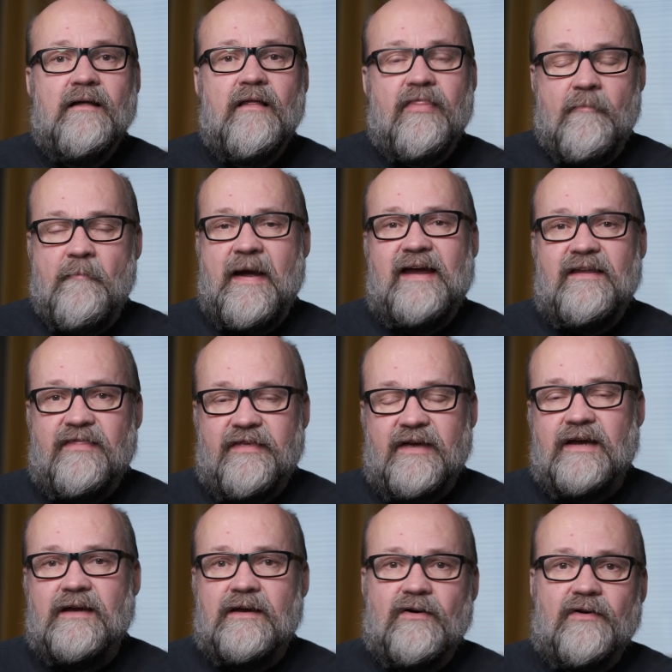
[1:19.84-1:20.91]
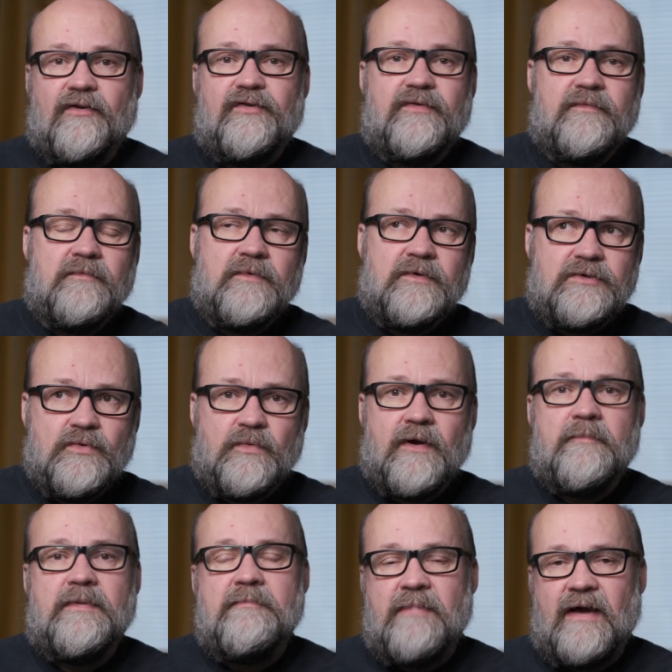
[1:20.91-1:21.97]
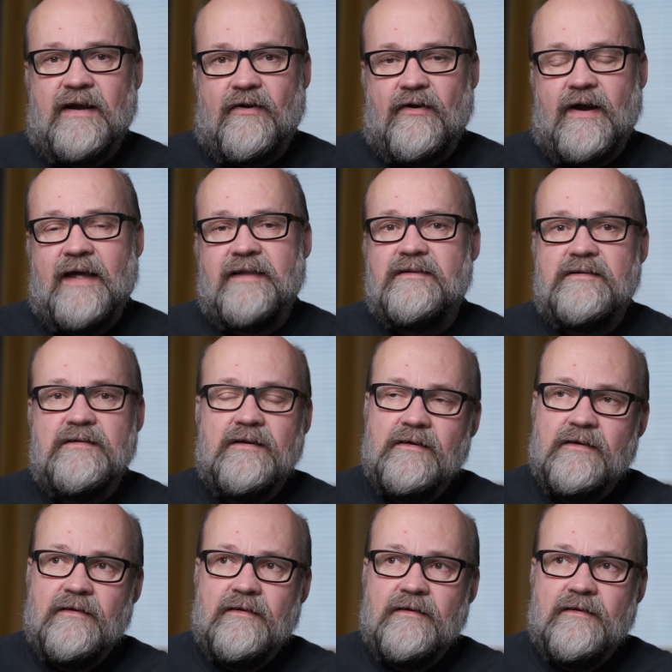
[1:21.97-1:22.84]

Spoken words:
the main thing, because you want to be better at